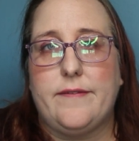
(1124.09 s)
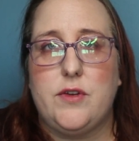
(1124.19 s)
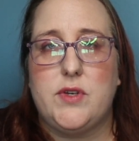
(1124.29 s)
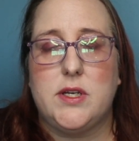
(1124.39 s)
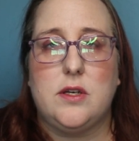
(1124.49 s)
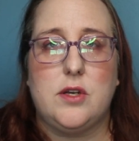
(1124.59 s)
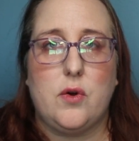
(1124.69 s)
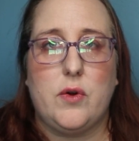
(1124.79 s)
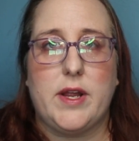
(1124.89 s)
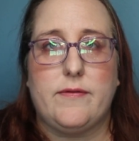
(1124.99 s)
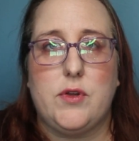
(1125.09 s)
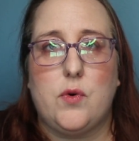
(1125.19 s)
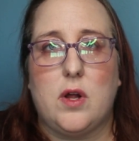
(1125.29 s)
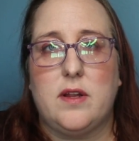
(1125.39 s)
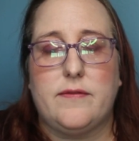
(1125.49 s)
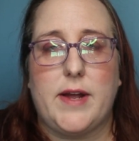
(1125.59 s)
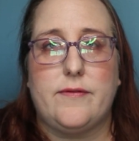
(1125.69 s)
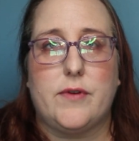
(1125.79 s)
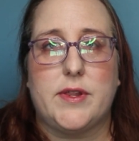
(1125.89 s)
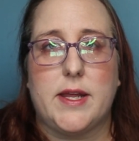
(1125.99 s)
If you didn't know if you qualify
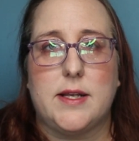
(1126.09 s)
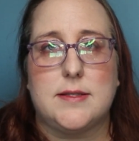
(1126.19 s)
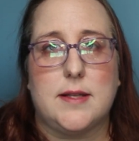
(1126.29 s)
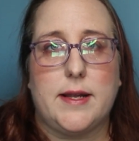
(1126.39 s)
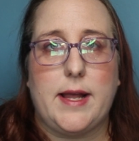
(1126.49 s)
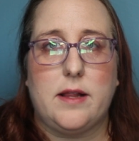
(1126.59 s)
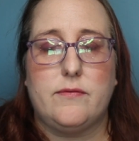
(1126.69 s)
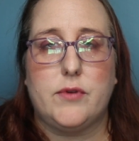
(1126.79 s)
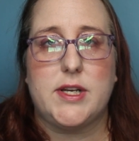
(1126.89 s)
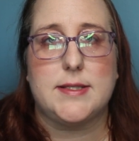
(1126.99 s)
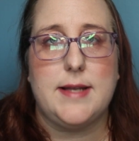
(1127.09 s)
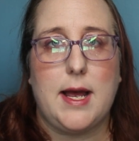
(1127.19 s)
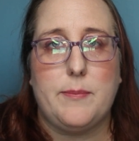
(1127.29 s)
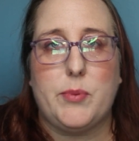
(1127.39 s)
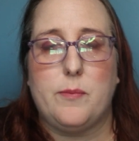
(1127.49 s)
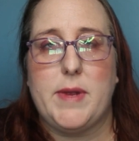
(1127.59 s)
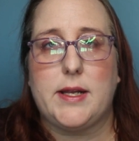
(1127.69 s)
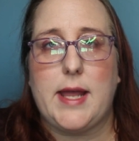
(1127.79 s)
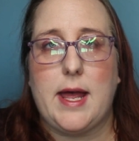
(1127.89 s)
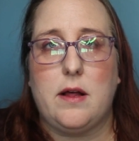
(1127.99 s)
for things like California SNAP or
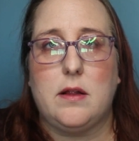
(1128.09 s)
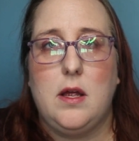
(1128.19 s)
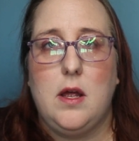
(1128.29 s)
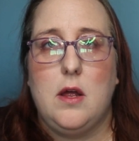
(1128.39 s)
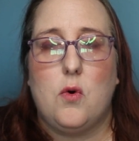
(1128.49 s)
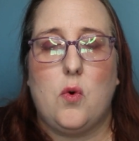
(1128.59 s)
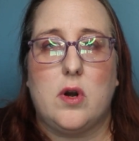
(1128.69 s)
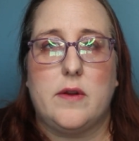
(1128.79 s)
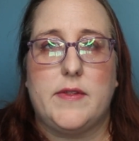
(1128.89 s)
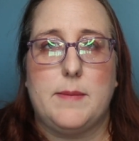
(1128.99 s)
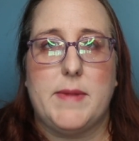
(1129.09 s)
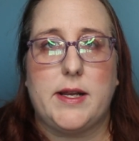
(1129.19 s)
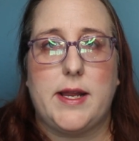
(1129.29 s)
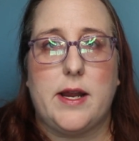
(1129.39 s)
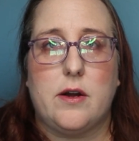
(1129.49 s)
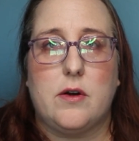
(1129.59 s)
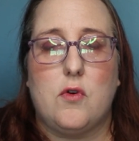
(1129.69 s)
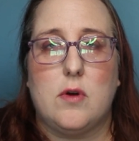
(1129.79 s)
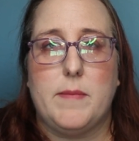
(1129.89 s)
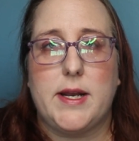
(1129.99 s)
Medi-Cal or the
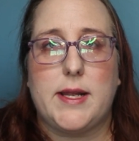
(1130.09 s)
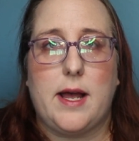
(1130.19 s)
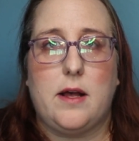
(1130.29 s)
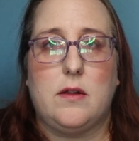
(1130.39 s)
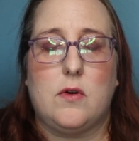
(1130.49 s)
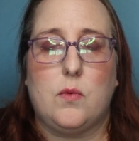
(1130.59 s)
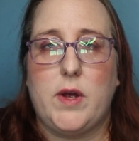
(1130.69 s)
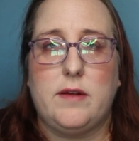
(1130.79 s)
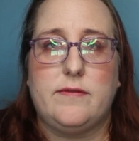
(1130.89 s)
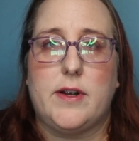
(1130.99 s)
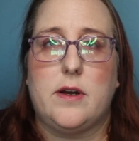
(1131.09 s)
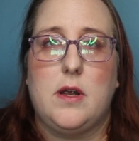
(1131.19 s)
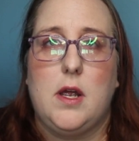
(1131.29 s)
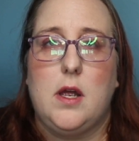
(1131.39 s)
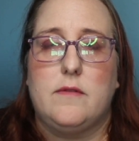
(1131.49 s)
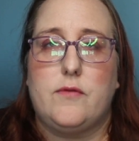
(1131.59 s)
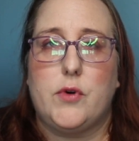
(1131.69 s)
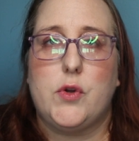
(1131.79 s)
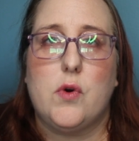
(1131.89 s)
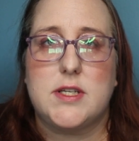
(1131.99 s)
Medicare or Medi-Cal or welfare
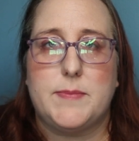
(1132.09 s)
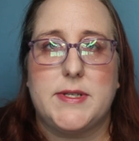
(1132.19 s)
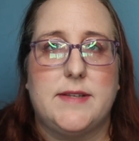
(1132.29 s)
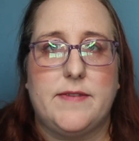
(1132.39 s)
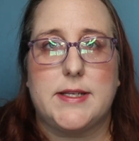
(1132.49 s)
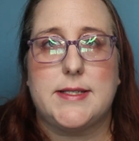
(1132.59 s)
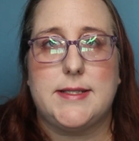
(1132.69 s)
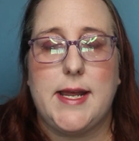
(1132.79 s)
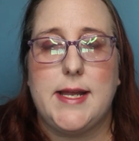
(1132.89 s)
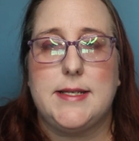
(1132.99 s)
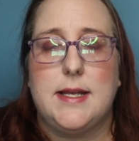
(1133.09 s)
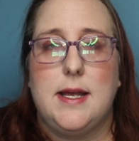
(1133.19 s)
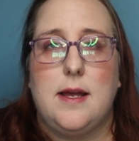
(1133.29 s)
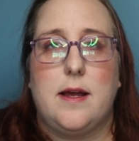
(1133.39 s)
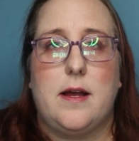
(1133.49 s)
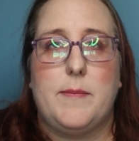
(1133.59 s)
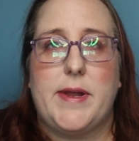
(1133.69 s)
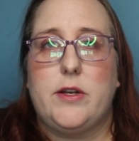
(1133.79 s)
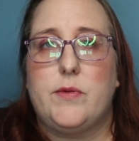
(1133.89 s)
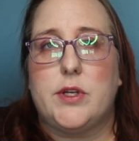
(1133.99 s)
for your specific state,
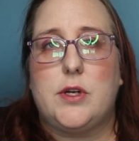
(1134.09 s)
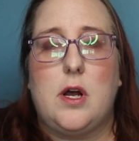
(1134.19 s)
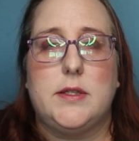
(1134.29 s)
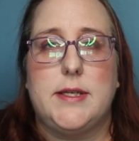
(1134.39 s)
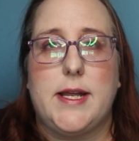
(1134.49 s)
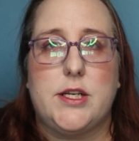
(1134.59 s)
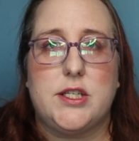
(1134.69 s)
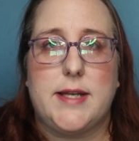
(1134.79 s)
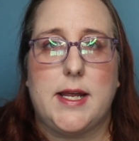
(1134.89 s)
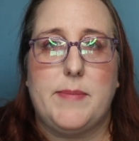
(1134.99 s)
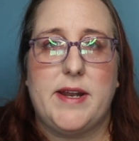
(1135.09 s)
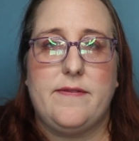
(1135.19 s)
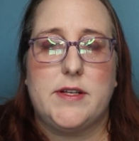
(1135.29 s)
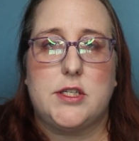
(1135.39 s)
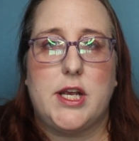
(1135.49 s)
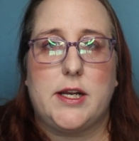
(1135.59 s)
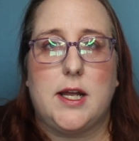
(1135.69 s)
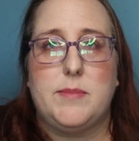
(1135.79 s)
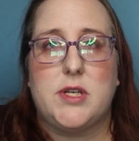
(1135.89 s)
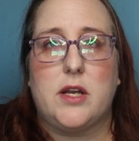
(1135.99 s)
I don't know what they're called in each state,
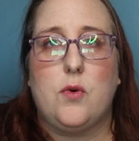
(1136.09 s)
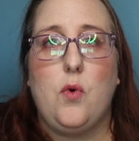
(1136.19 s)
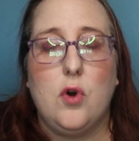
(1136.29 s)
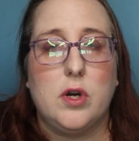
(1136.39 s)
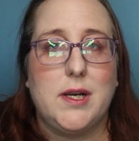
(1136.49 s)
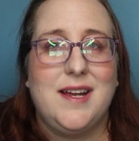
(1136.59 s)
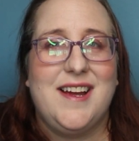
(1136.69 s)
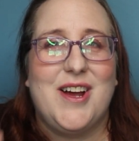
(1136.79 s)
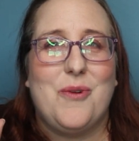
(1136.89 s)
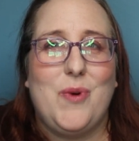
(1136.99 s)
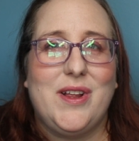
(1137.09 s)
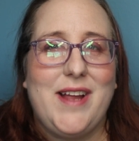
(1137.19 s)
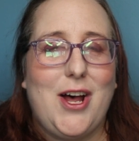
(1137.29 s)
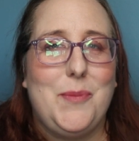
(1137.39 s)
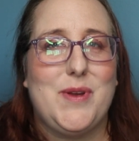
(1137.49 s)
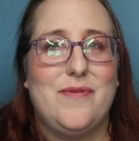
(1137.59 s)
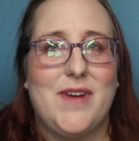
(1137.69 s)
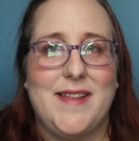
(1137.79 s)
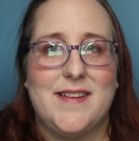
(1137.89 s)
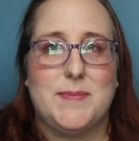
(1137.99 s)
benefitscheckup.org will help you
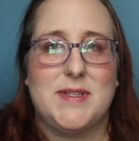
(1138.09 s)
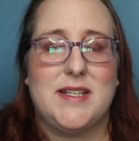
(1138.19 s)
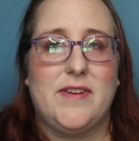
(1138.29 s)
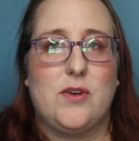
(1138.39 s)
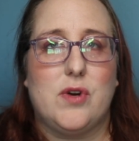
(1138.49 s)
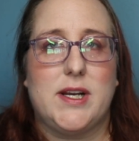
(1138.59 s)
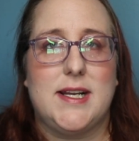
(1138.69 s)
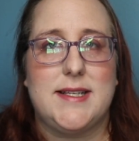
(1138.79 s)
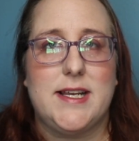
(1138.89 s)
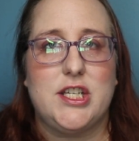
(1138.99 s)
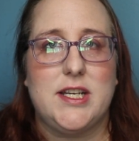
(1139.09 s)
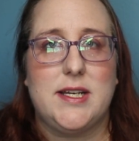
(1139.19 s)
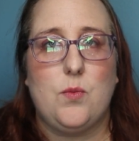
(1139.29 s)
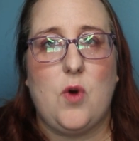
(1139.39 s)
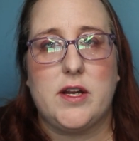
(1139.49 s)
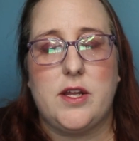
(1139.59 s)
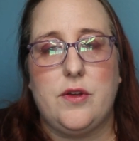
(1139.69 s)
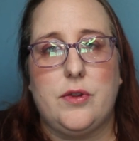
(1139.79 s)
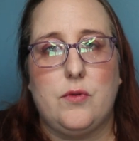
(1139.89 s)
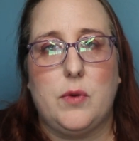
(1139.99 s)
find the specific organization and walk
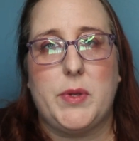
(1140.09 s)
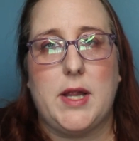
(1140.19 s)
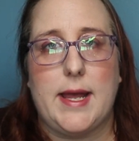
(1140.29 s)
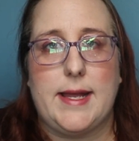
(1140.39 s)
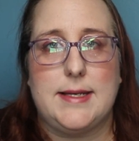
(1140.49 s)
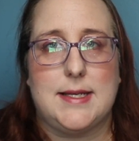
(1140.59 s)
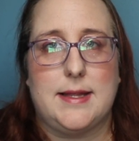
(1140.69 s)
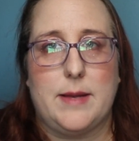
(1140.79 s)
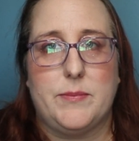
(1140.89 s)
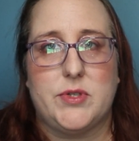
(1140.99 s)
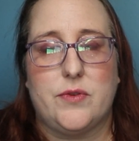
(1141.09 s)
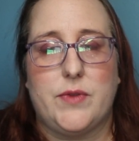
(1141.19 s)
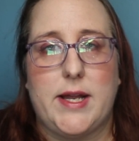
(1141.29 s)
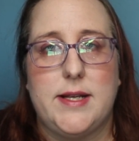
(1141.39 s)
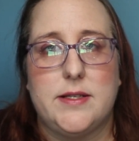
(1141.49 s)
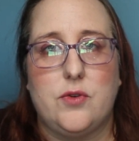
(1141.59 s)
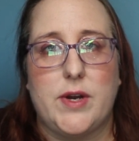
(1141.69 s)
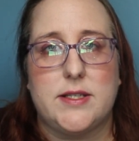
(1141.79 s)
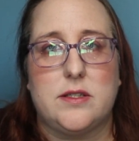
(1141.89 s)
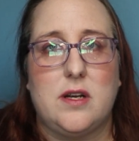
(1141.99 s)
you through applying to them. So that is a
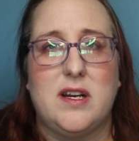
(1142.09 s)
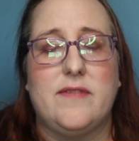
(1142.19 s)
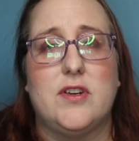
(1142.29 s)
great start.